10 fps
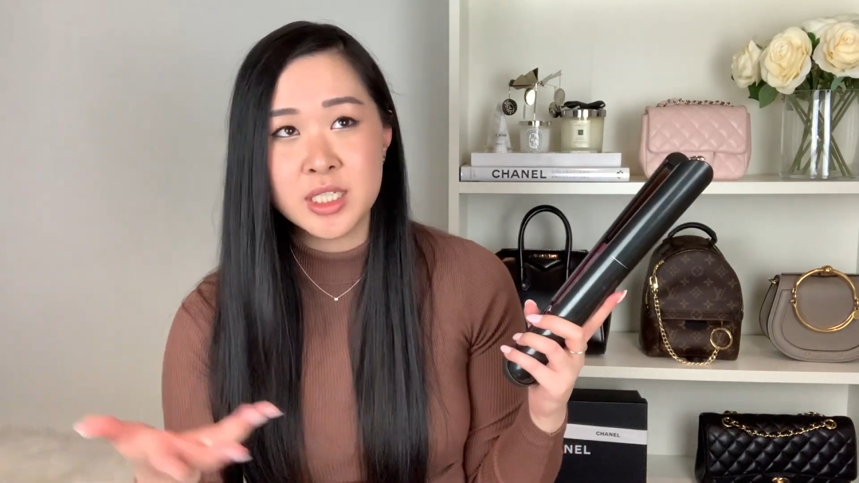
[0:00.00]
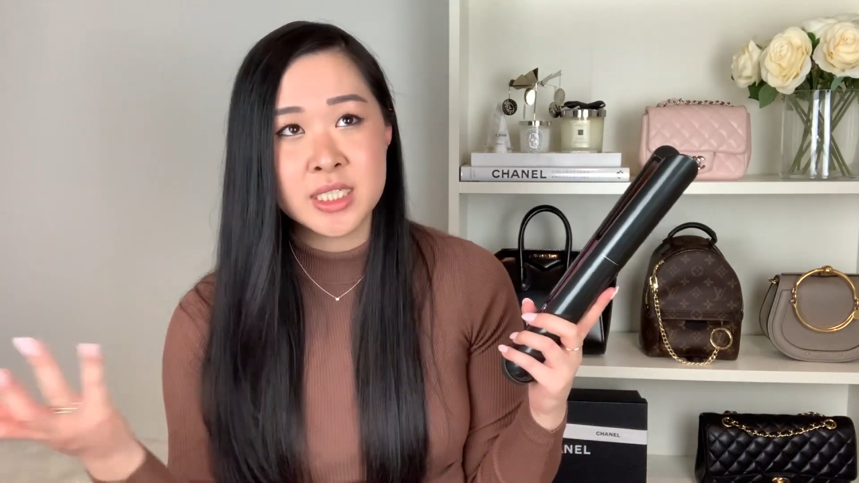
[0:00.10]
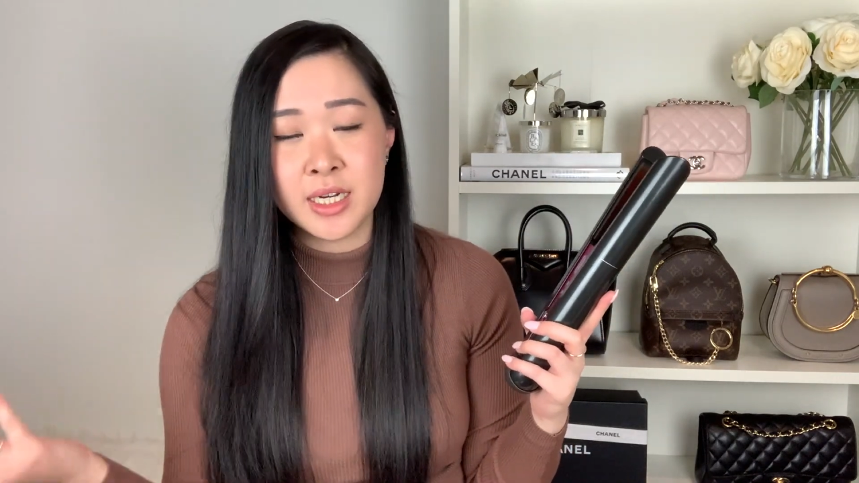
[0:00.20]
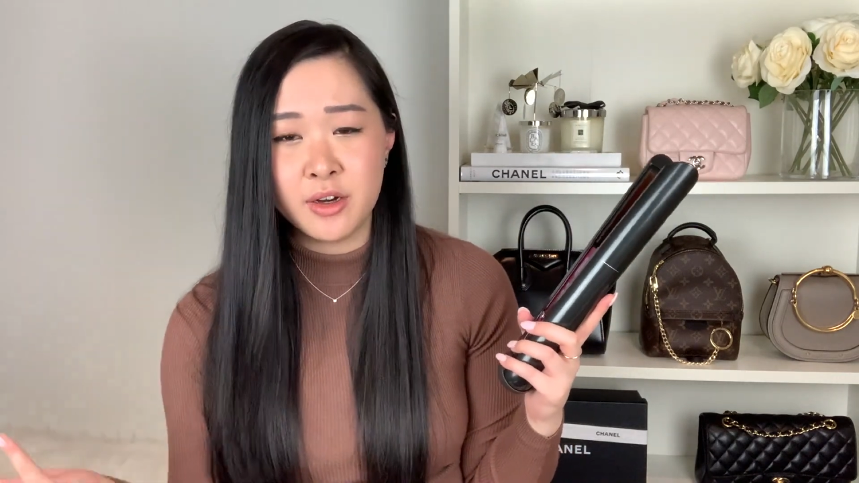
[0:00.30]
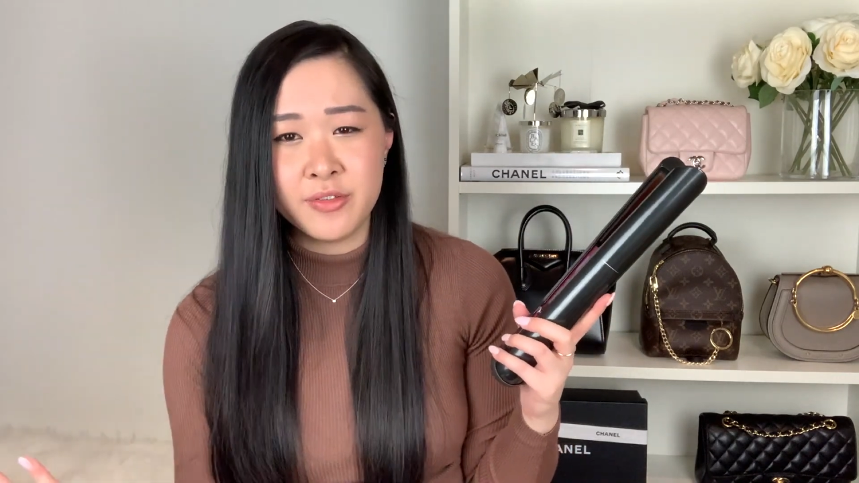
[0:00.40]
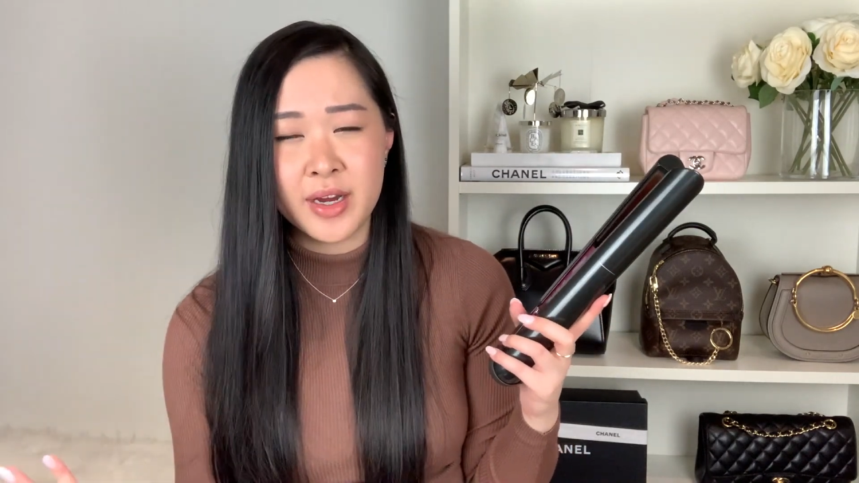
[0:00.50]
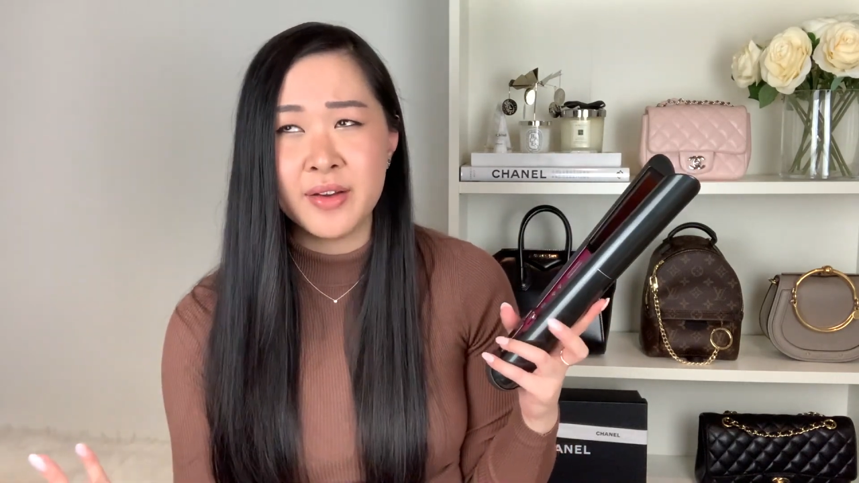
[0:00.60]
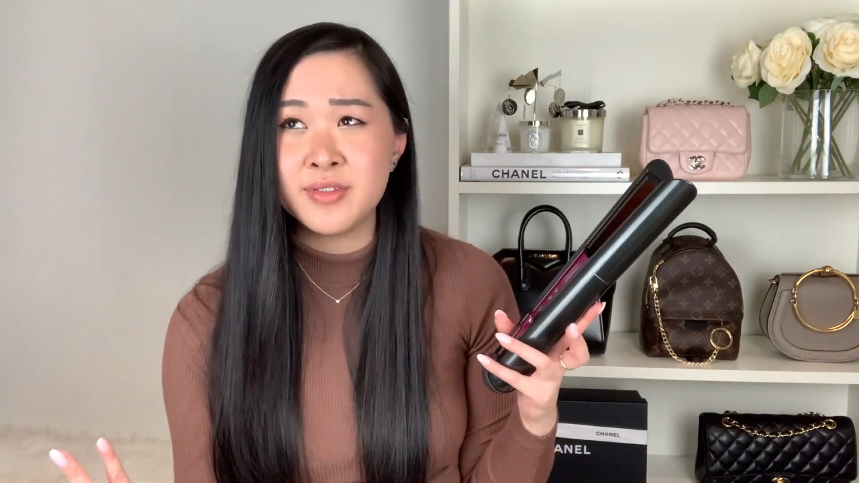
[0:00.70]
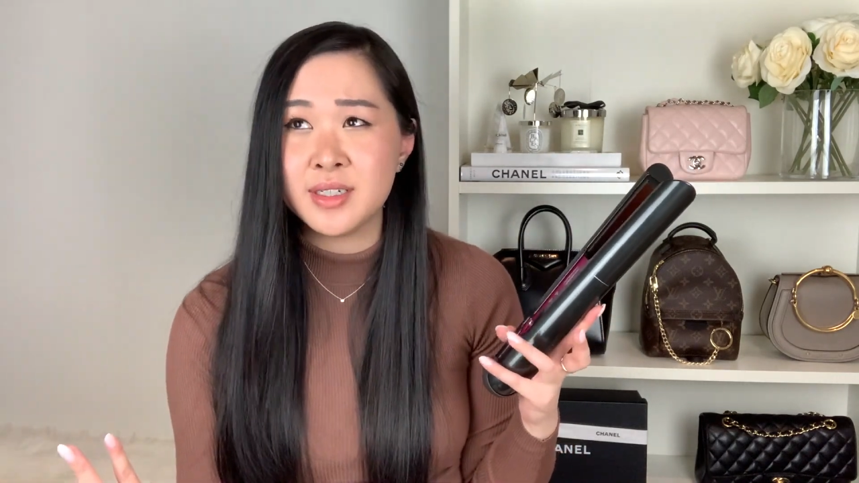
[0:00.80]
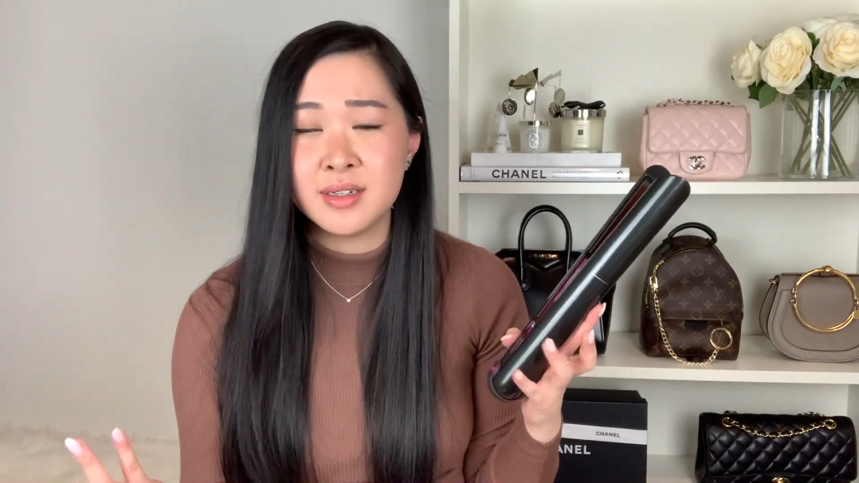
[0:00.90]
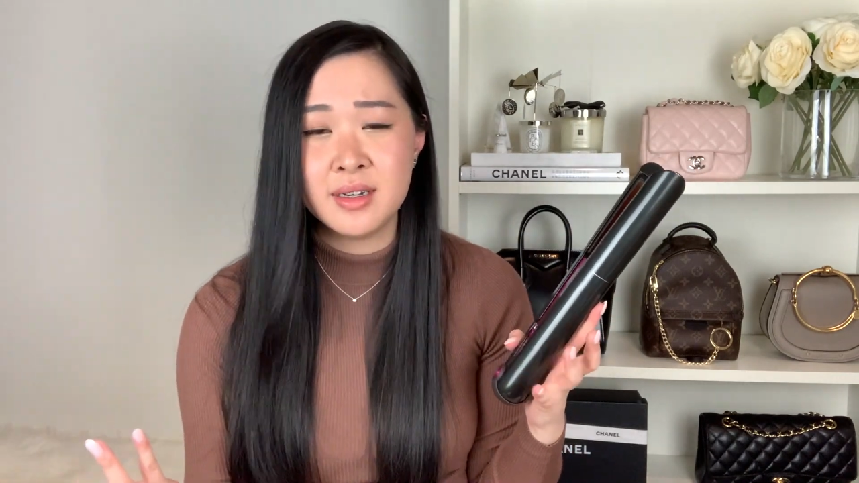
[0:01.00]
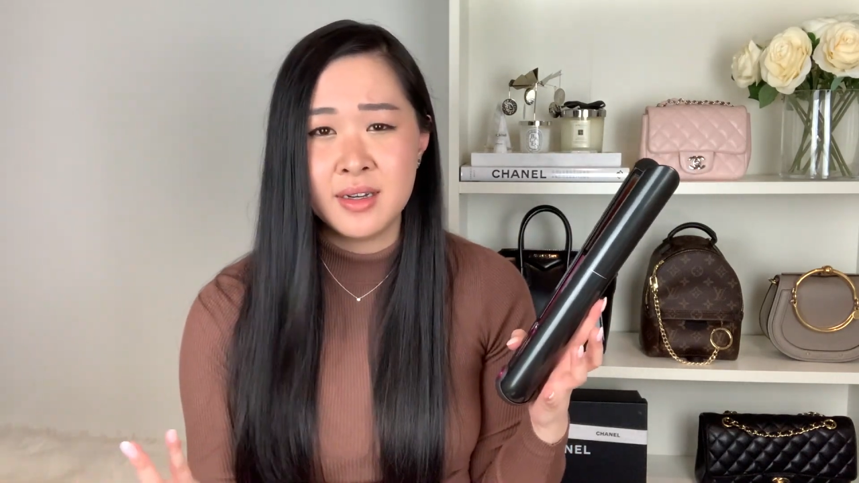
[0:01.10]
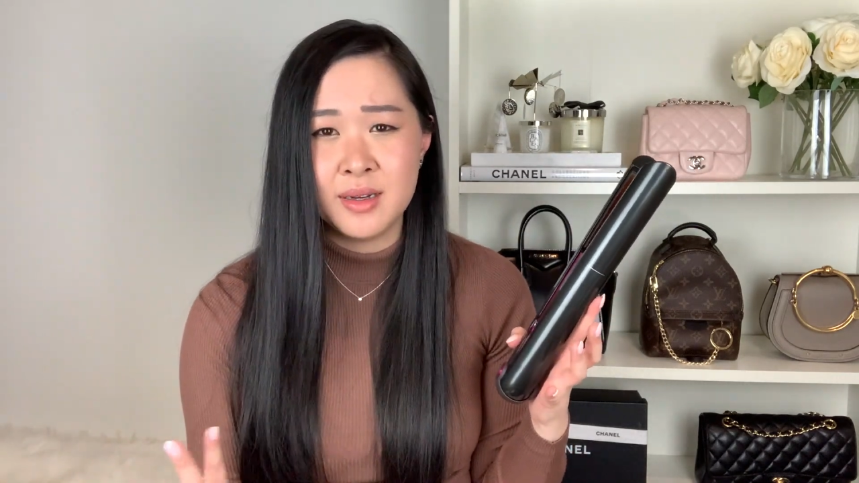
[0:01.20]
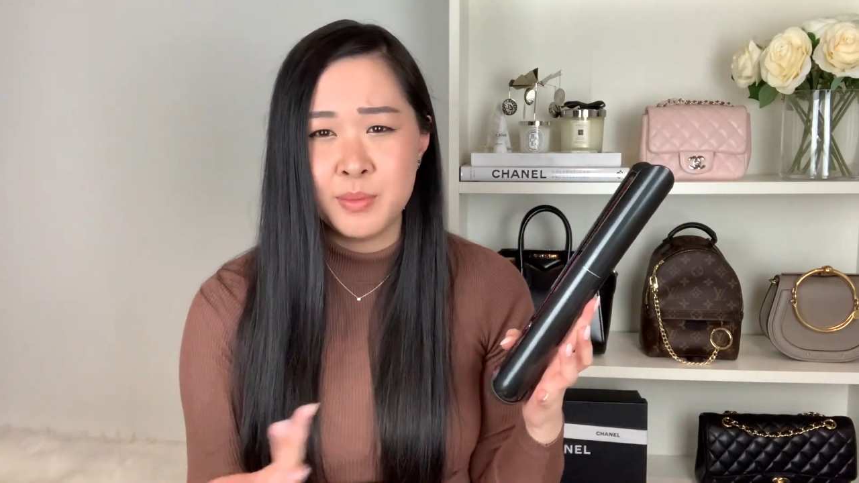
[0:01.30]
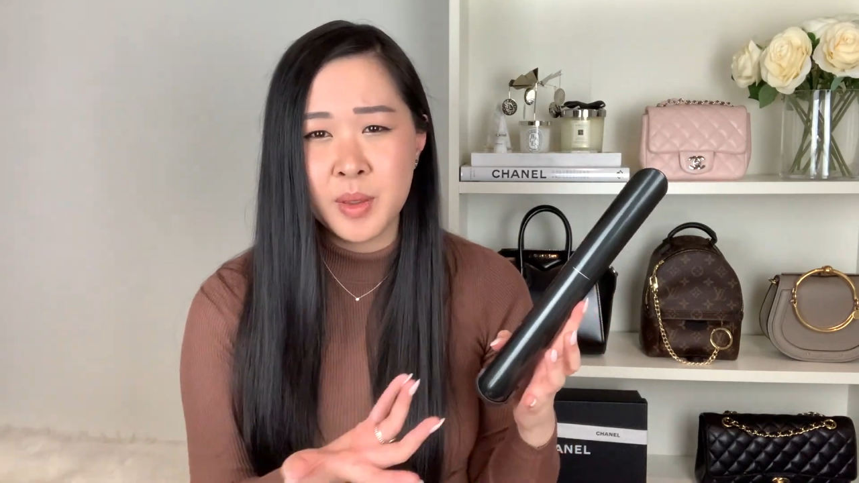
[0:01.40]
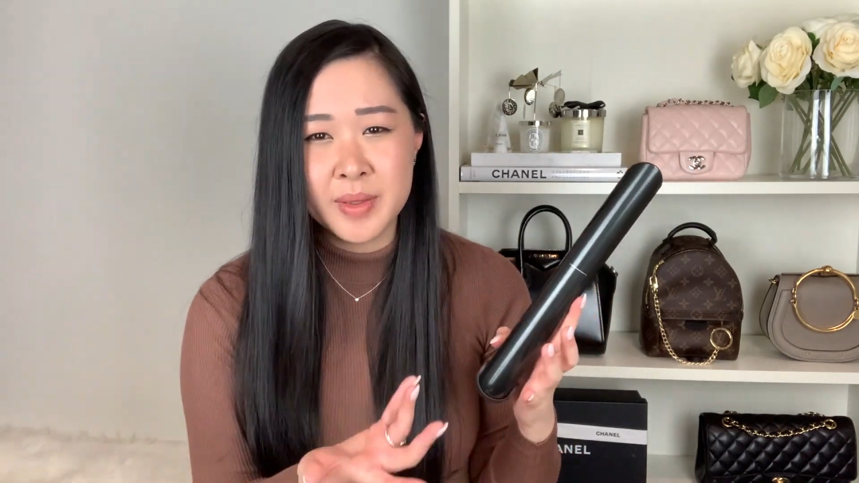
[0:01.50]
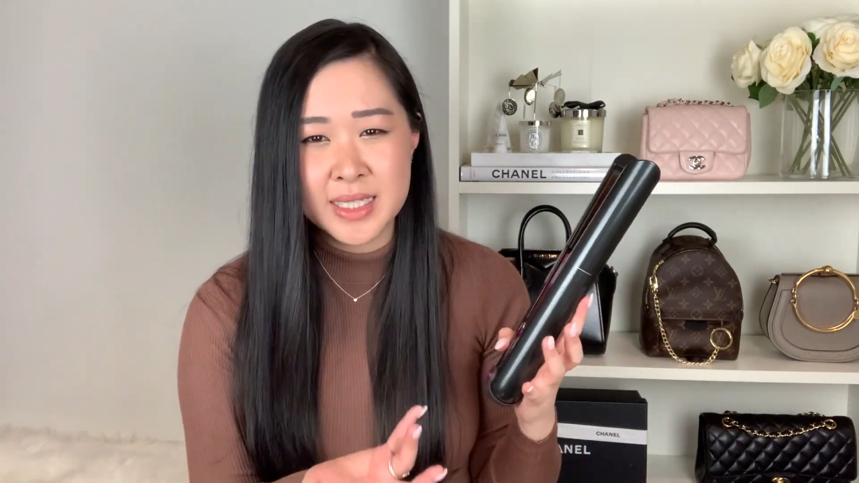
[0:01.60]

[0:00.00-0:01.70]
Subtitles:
shut off after probably